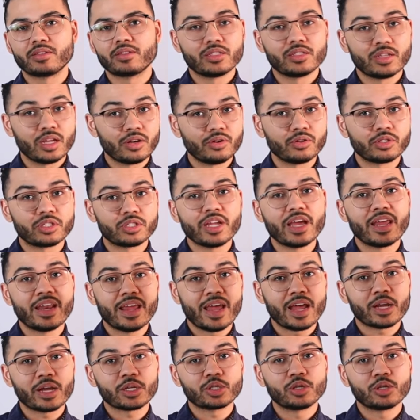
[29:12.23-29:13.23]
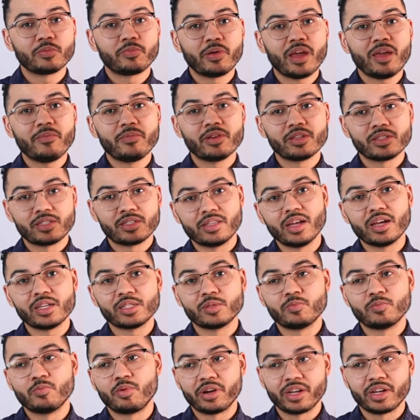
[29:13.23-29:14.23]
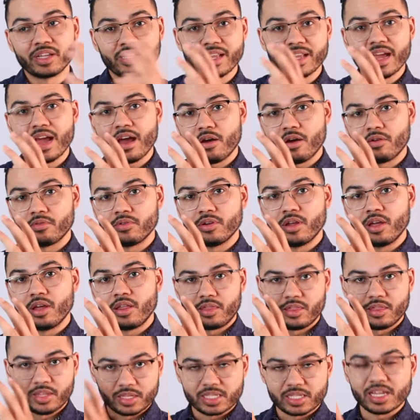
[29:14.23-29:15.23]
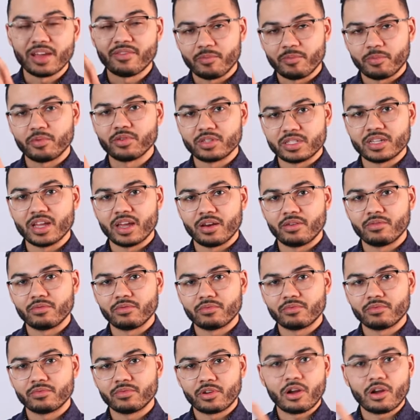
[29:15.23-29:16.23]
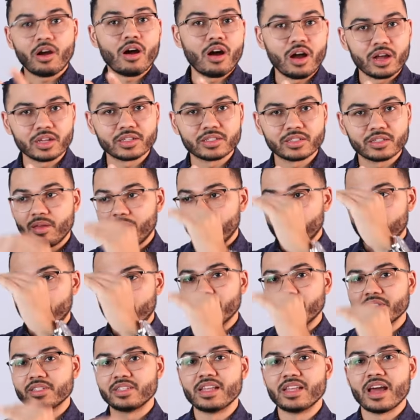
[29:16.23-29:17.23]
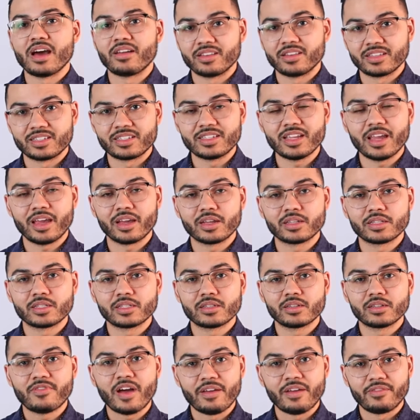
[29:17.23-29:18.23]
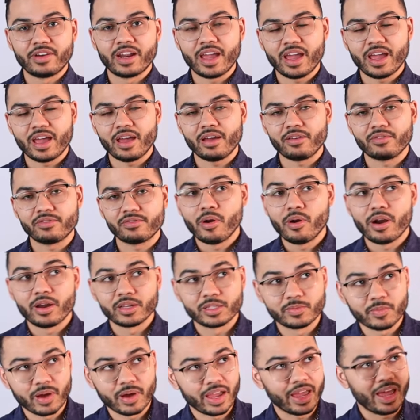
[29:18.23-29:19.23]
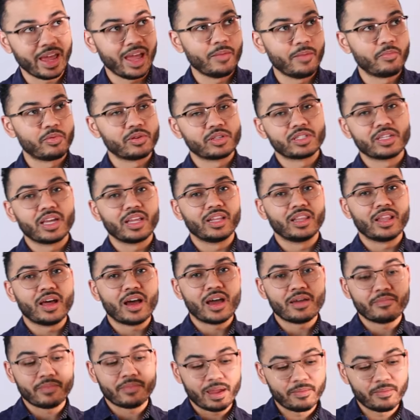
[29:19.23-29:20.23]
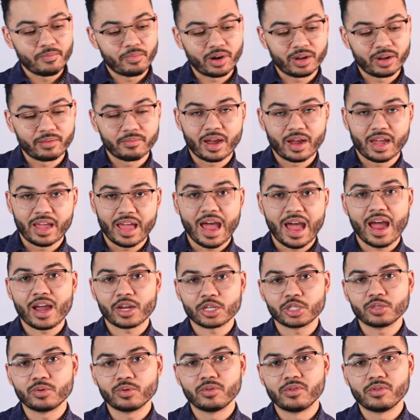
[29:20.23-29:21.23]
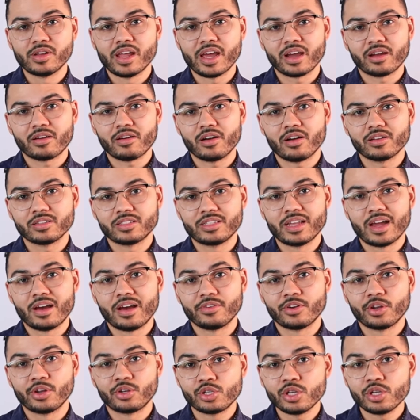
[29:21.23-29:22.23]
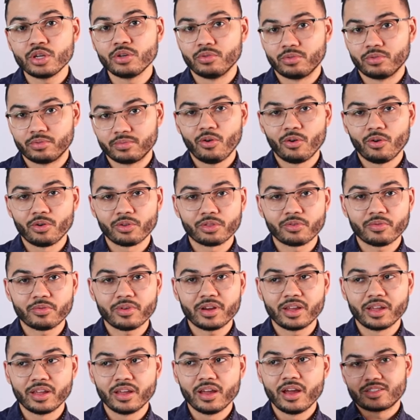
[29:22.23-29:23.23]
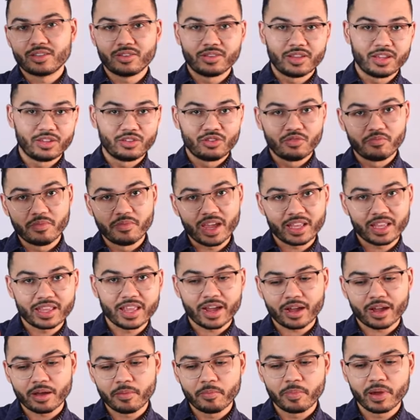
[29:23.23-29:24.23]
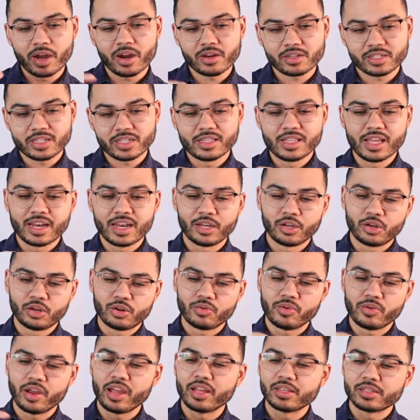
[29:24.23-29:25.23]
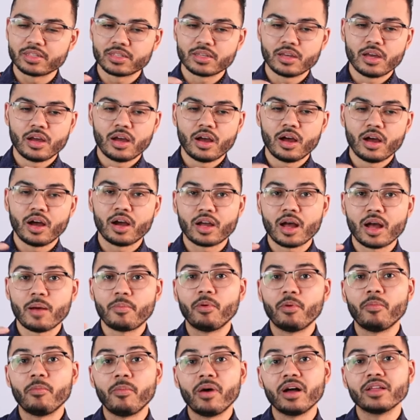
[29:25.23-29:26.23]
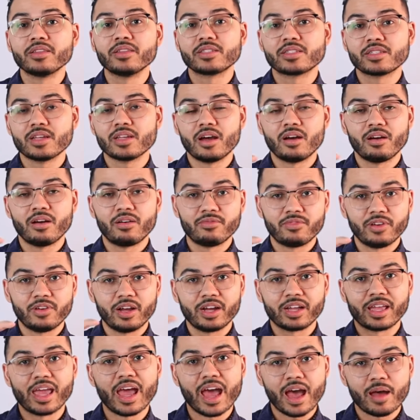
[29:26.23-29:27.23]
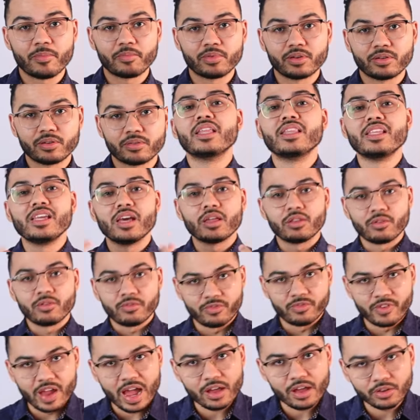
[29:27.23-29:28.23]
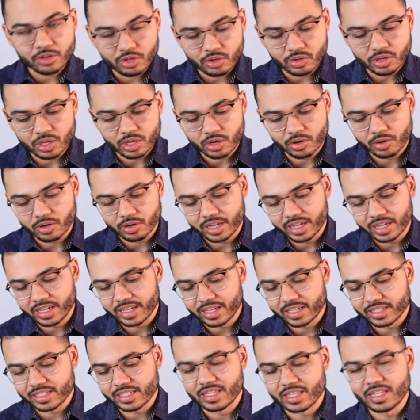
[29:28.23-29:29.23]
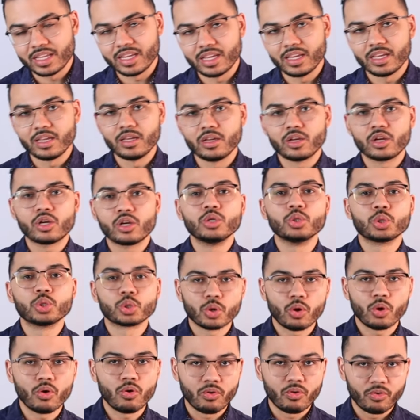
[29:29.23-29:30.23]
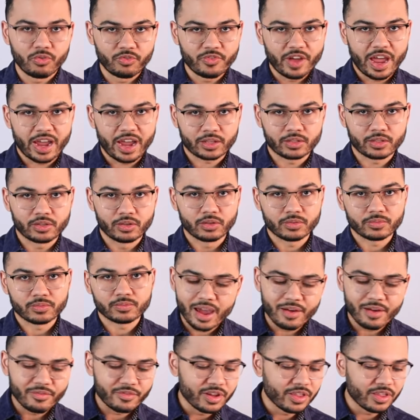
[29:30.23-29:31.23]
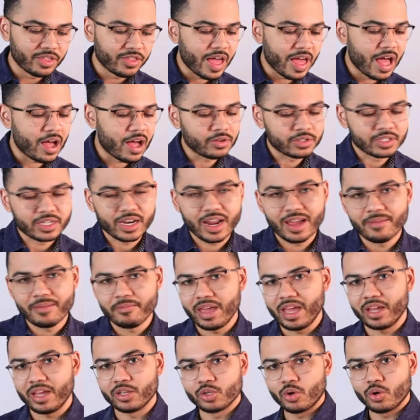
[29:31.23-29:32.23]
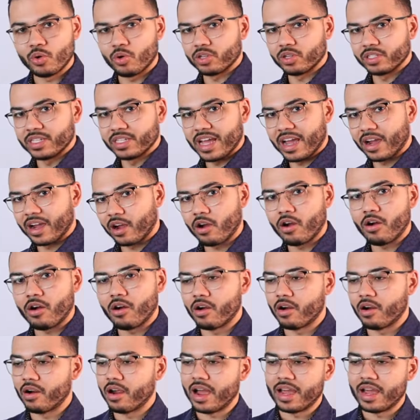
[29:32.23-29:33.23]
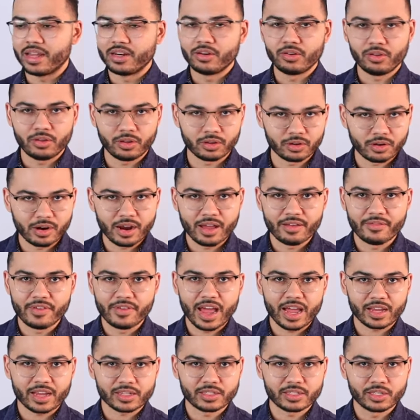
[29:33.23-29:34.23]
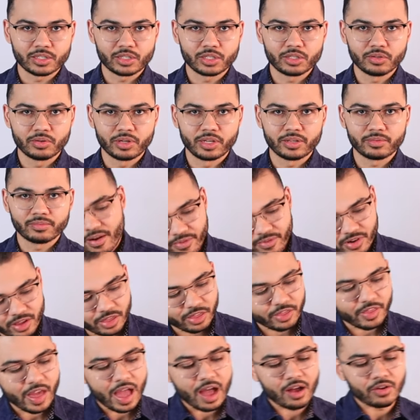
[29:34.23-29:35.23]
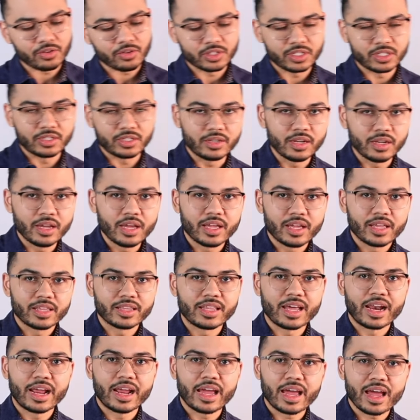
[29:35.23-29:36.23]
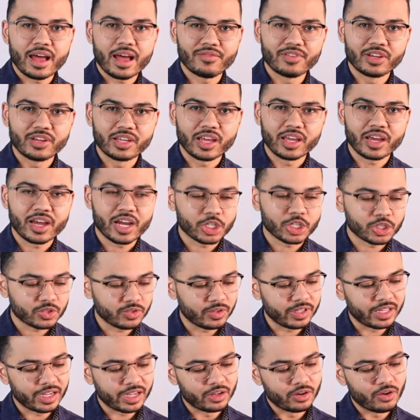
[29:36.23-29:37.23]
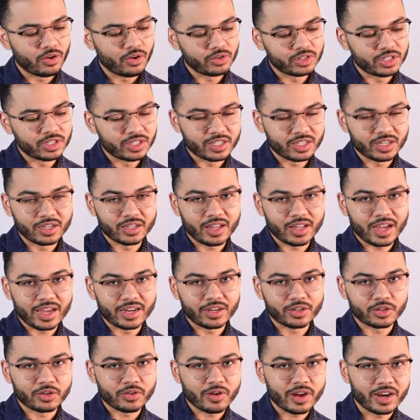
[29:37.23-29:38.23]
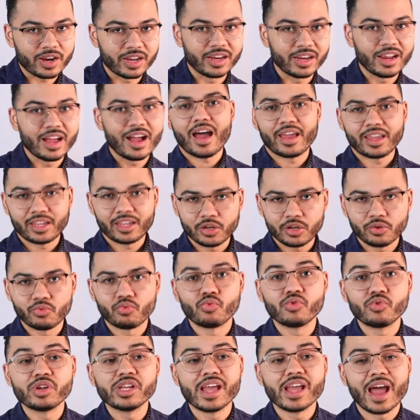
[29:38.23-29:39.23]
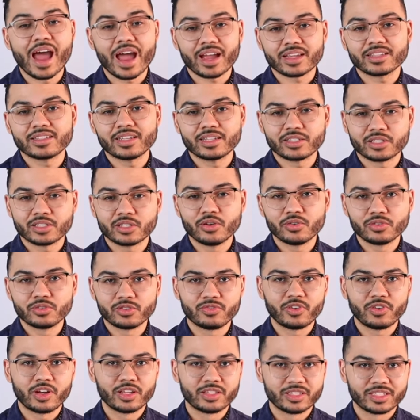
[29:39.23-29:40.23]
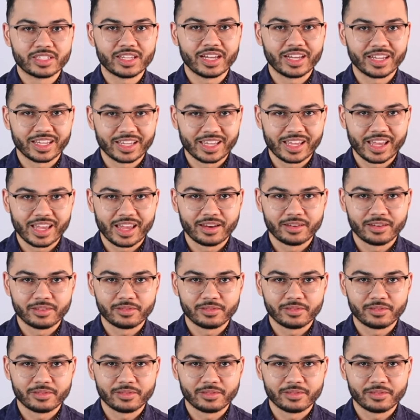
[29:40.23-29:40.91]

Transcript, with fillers: Because understand, extra payments does bring down the 7% cost. Maybe it brings it down to six, five and a half. Whereas my 8% line might bring my actual net cost down to two or three. So then you make that comparison, then it creates a couple months of a gap. Then the other value here is the control factor. Every thousand I make towards that car, I no longer have access to it. Every thousand that I have in cash flow that goes into the line of credit, I can re-access those funds again.